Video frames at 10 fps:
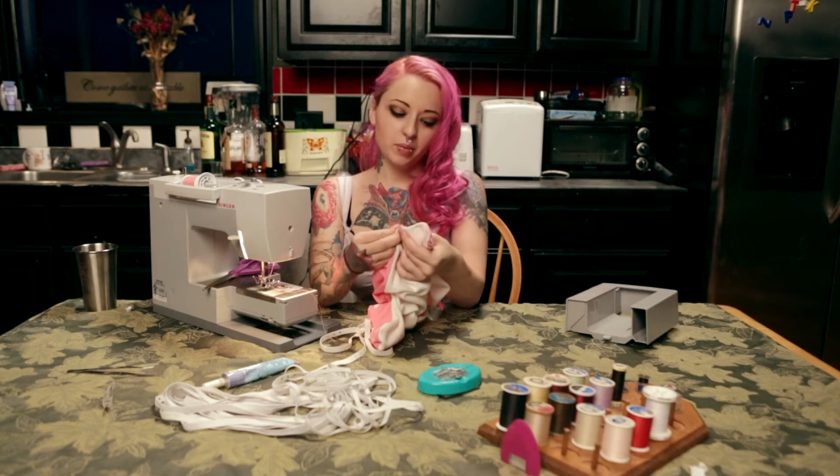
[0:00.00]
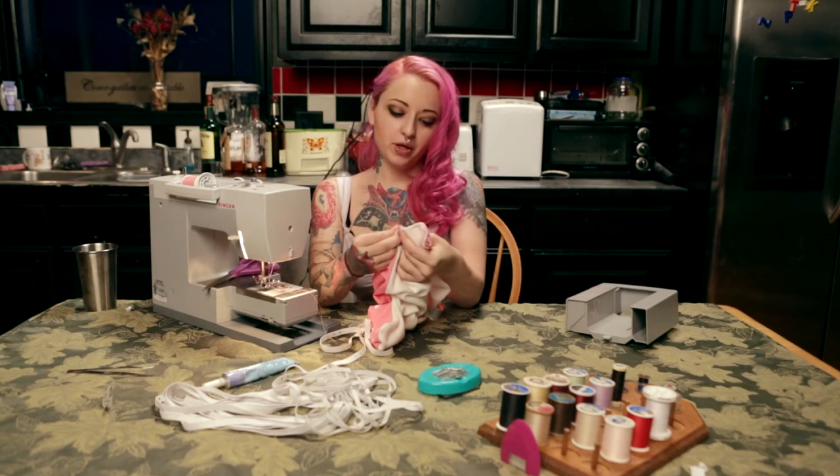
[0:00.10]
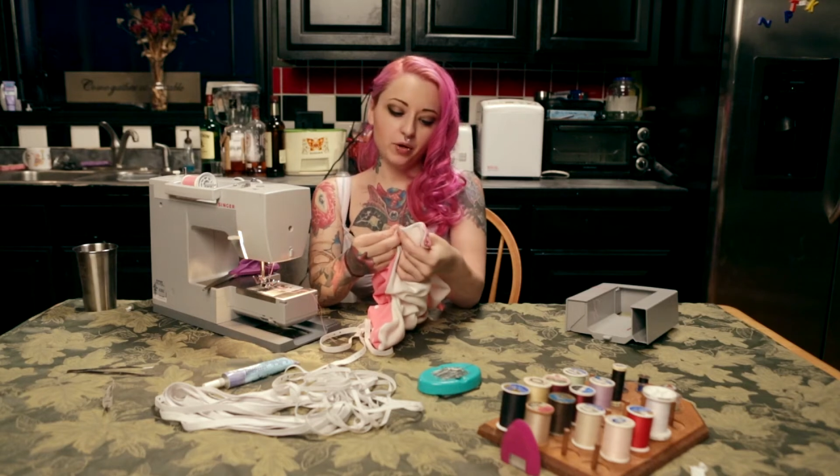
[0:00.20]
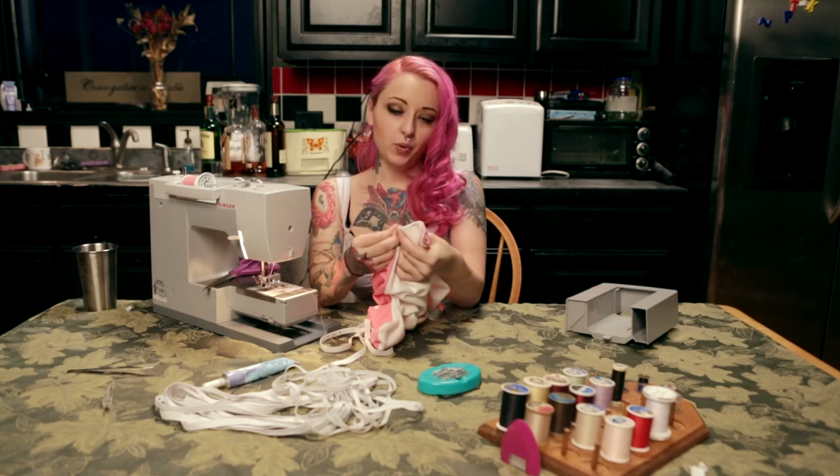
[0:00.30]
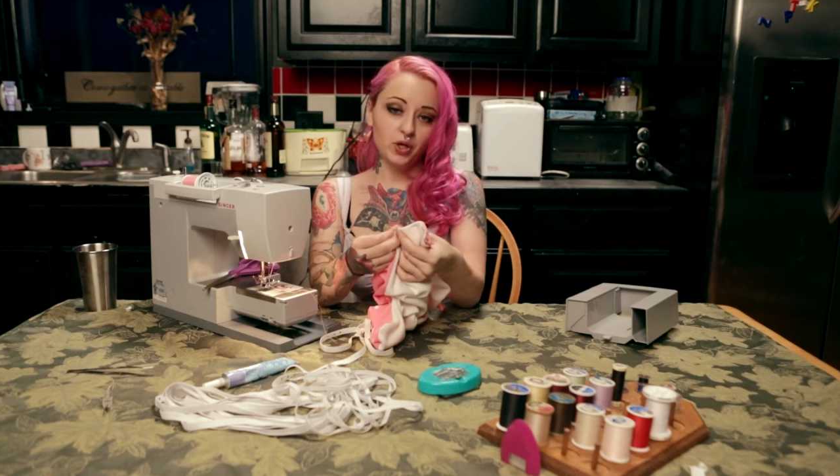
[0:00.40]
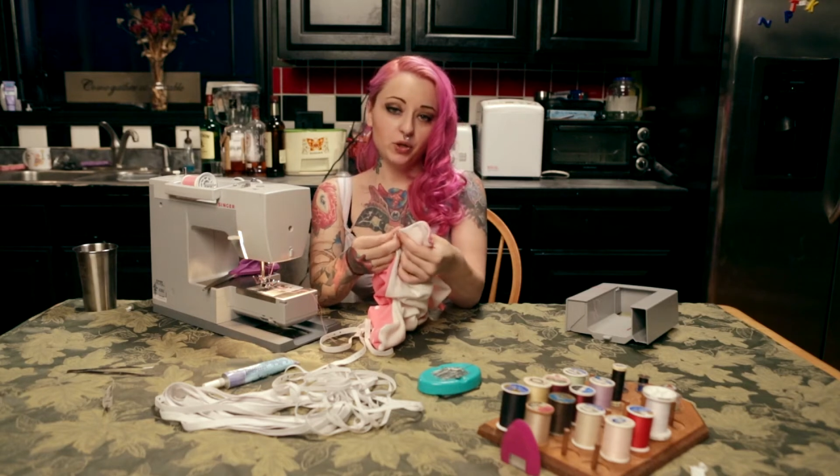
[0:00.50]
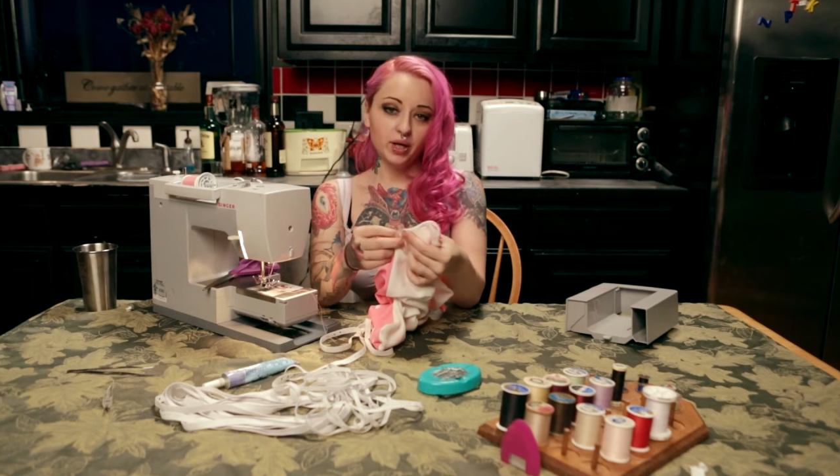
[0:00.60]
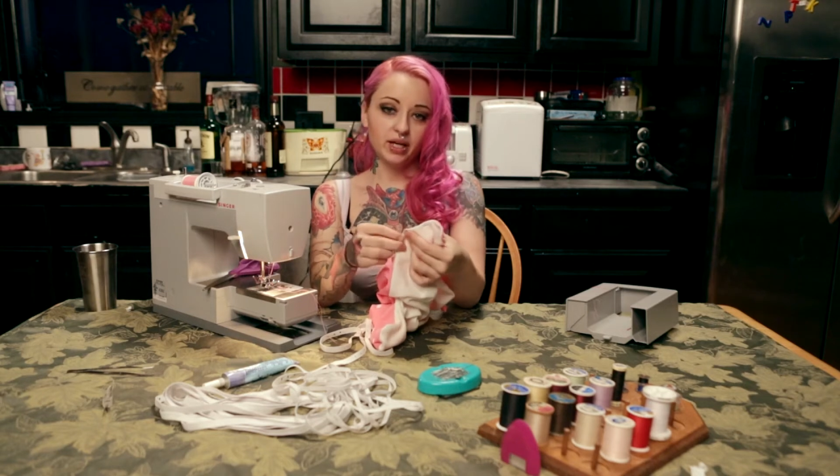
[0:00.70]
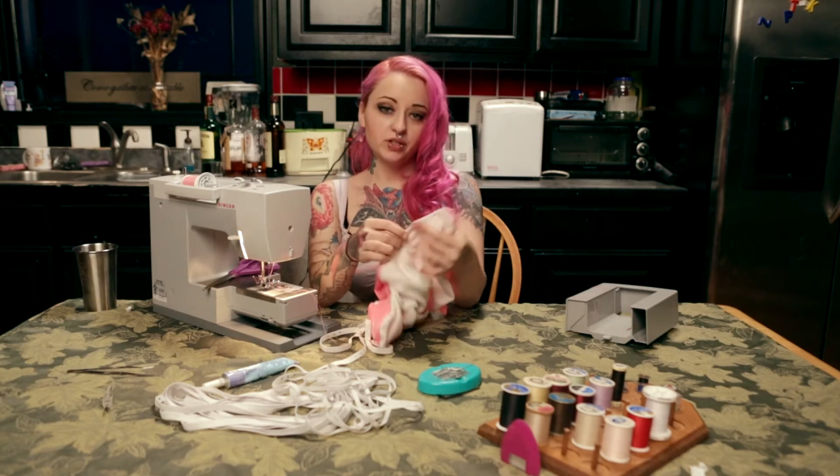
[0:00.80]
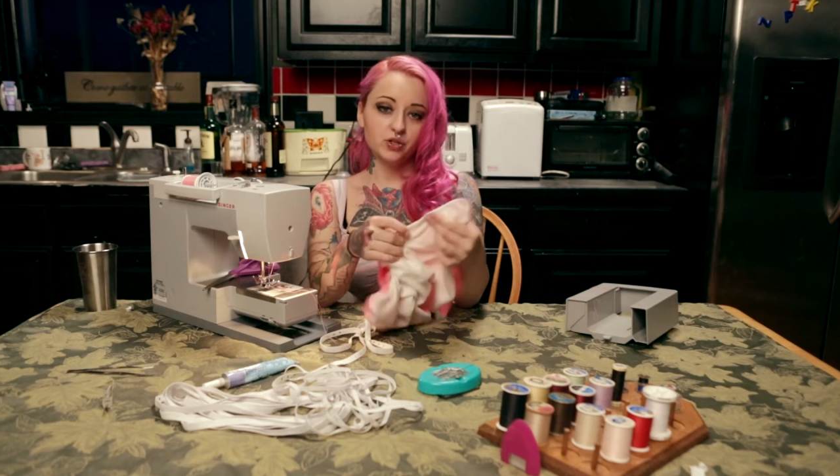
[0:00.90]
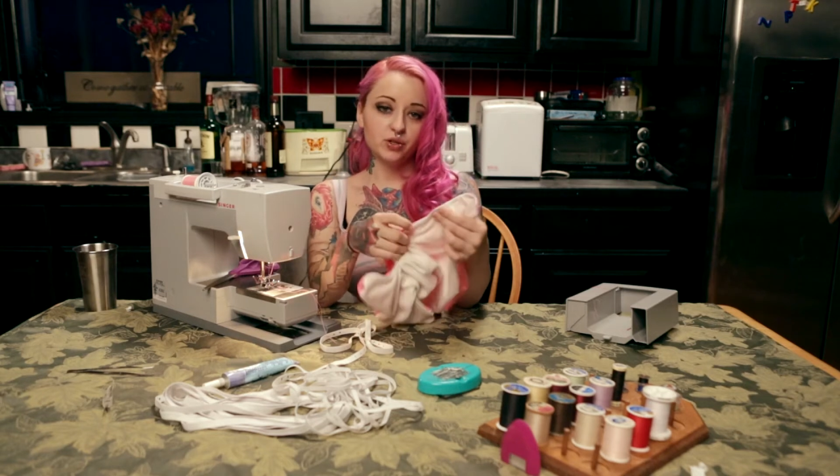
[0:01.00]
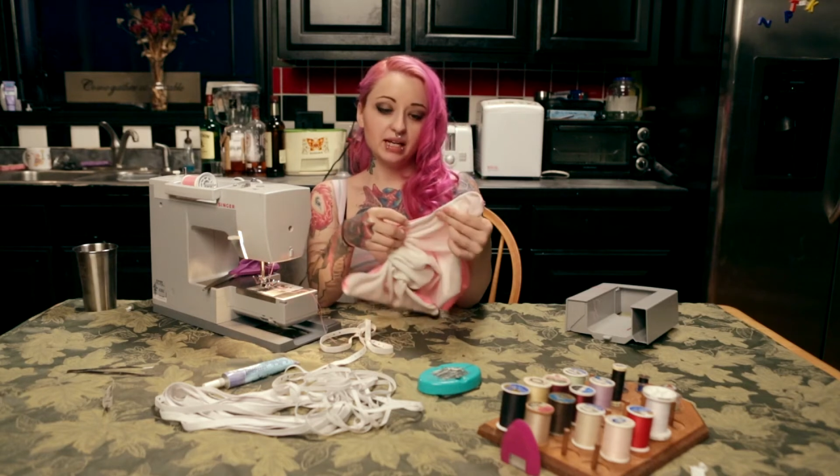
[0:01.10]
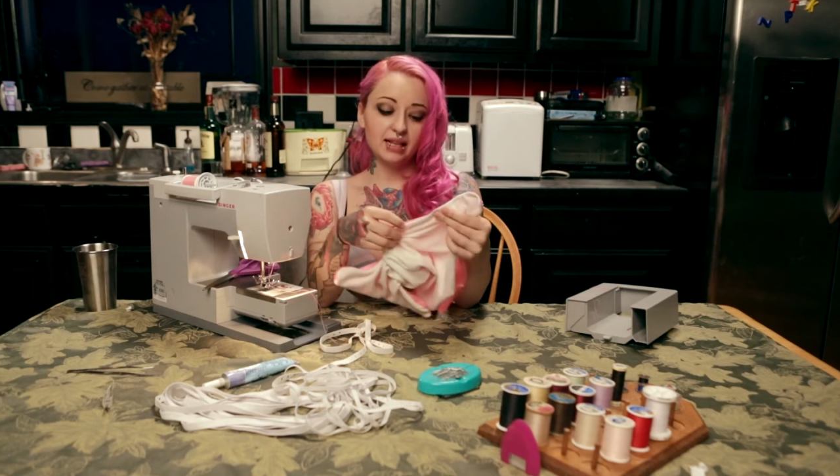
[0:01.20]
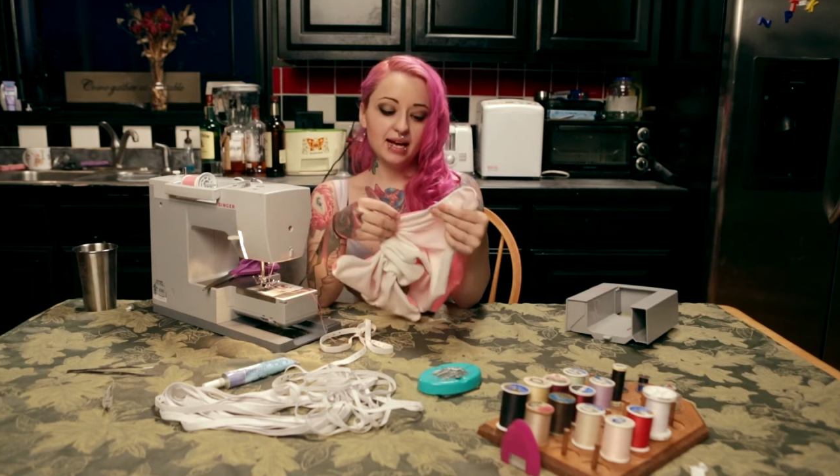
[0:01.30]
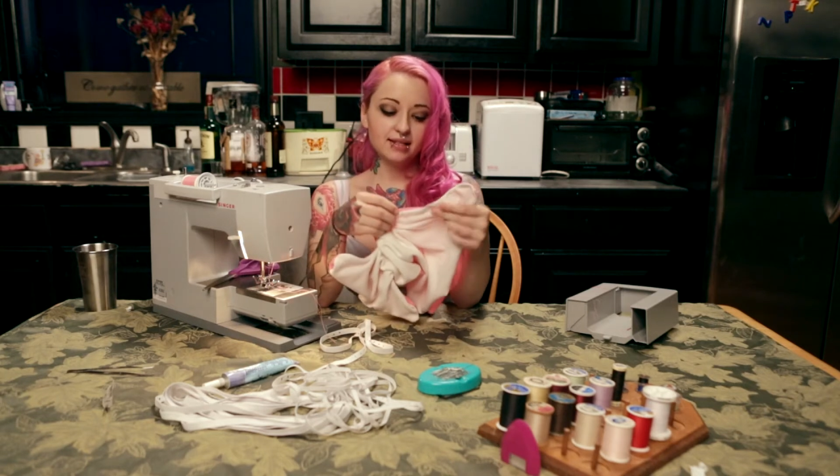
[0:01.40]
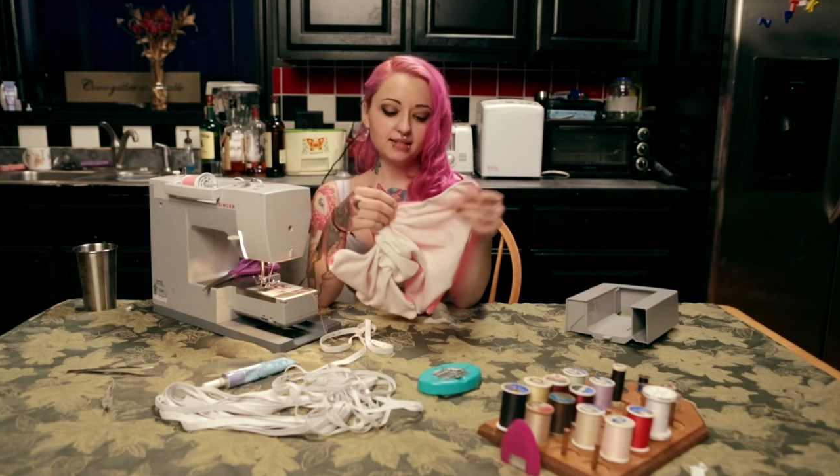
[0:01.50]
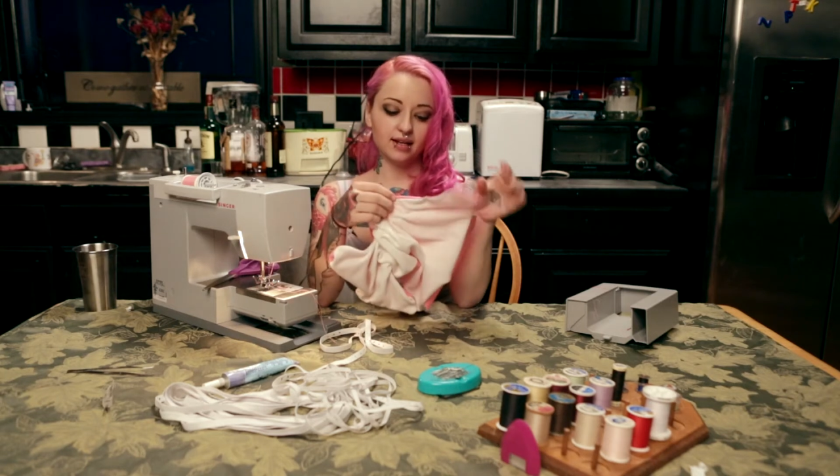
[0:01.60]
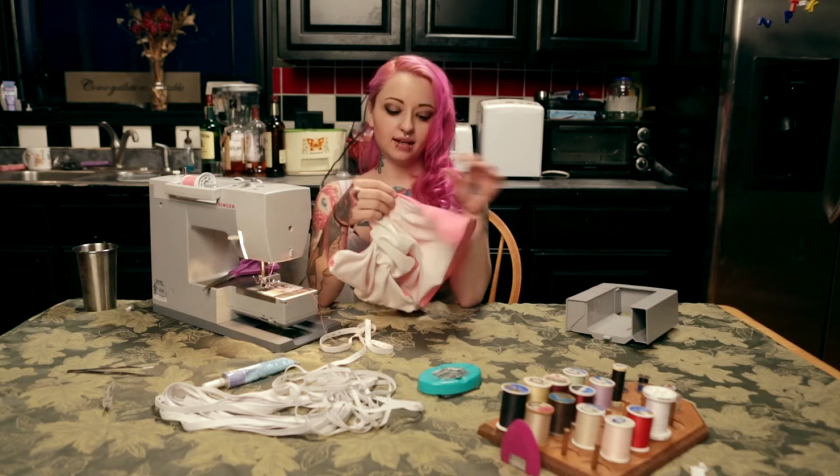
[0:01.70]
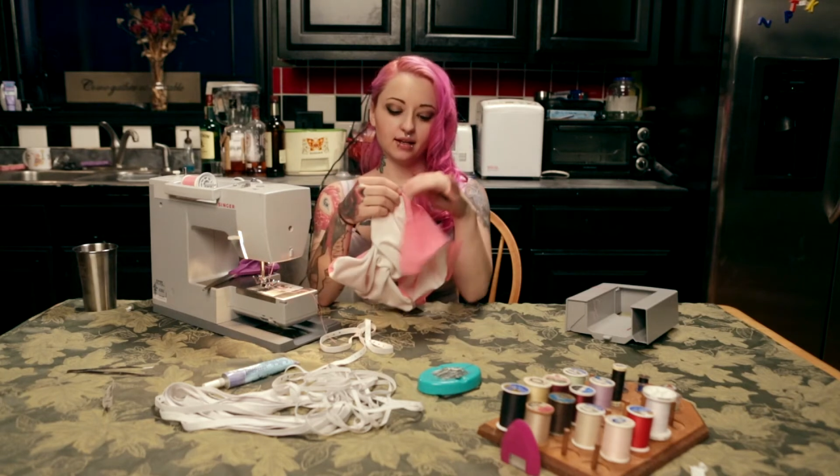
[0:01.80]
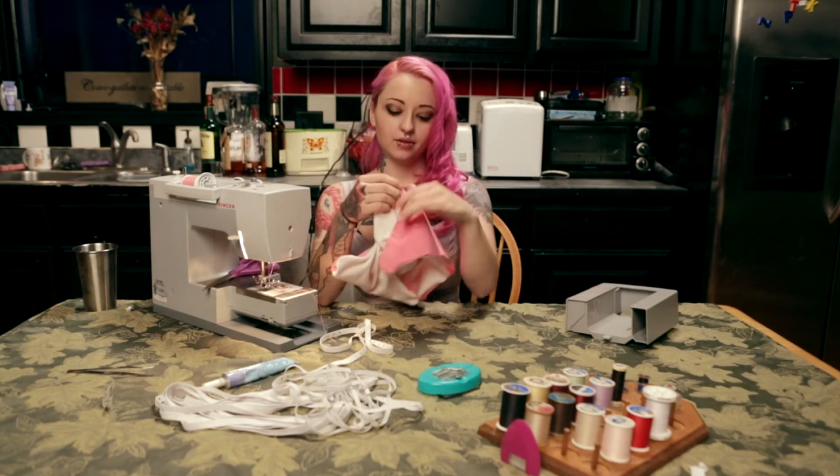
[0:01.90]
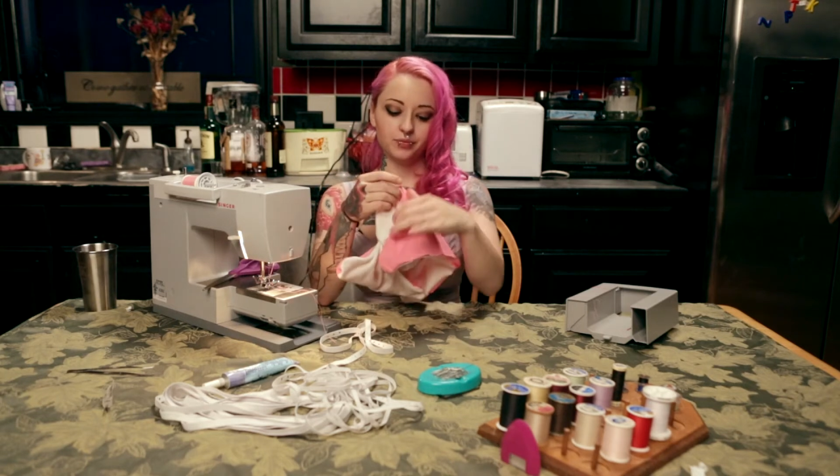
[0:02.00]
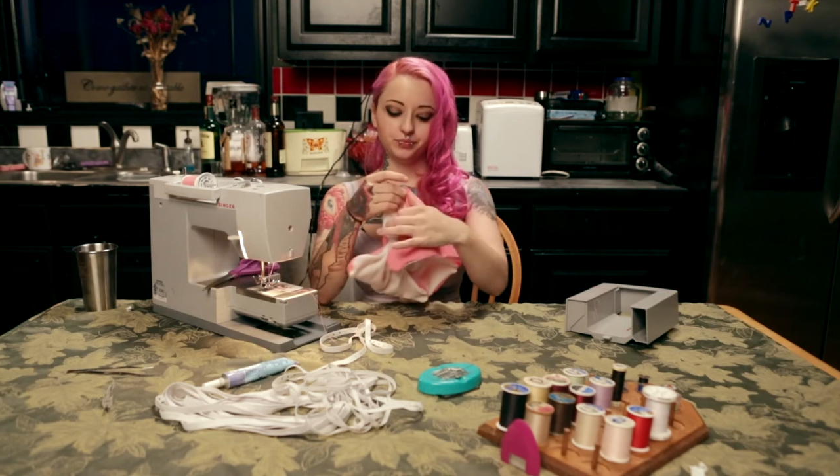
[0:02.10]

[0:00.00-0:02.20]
be when you get to the elastic.